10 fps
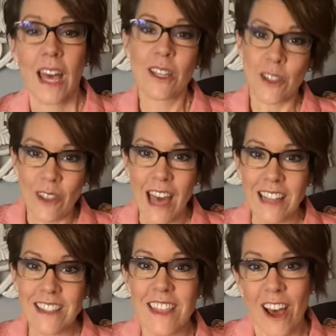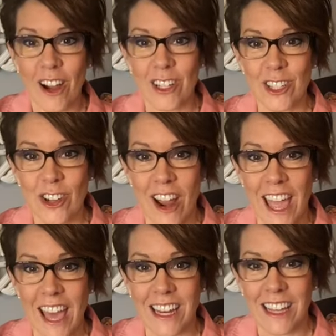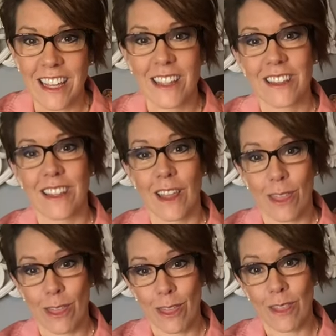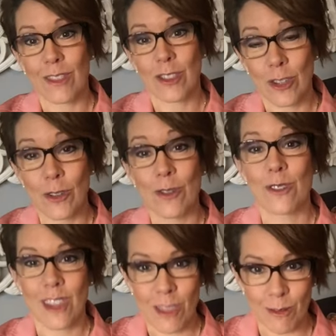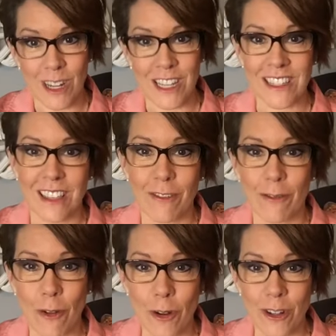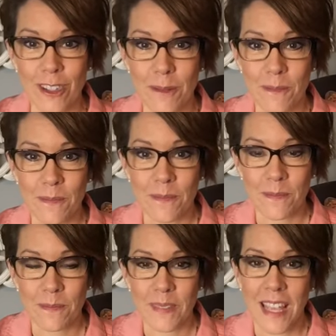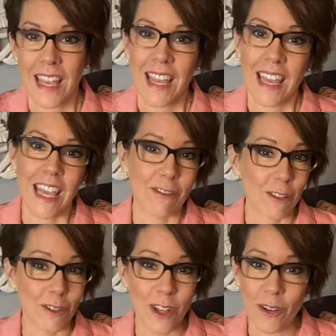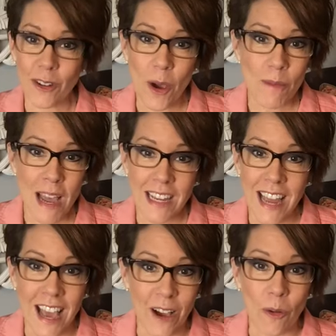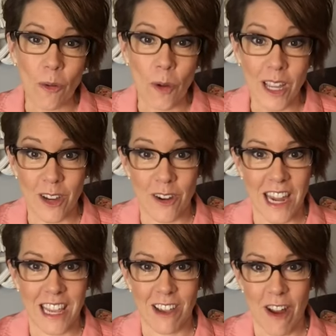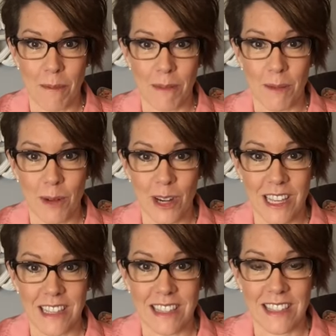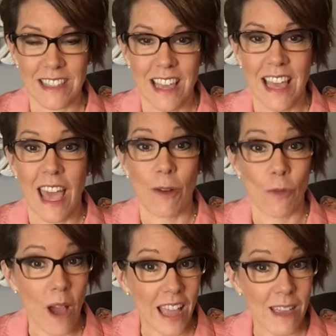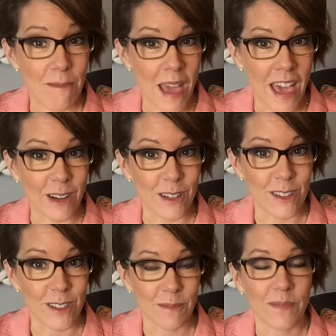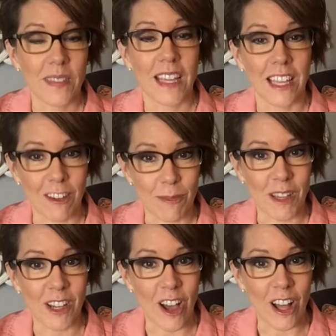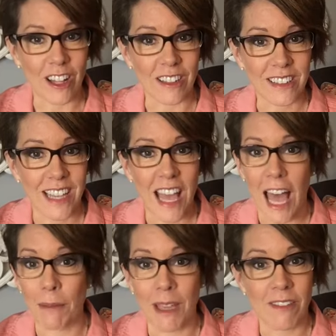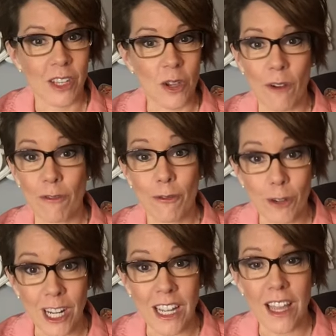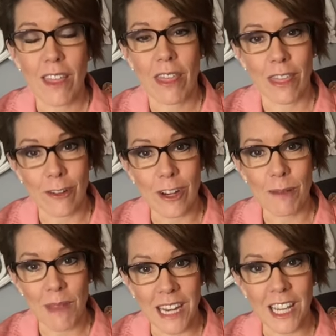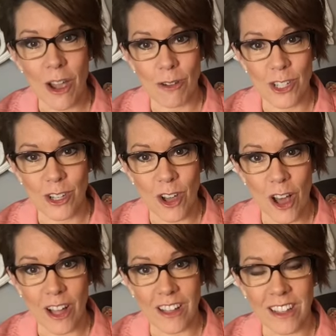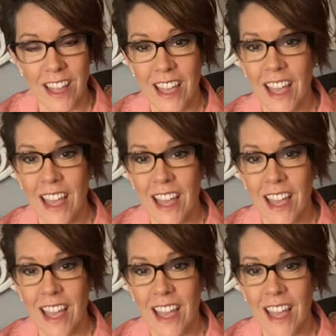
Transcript: So that's the heart triad the twos, the threes, and the fours. If you don't know by now what your Enneagram number is and why it matters, give me a call. I'm giving you a free 30 minute coaching call,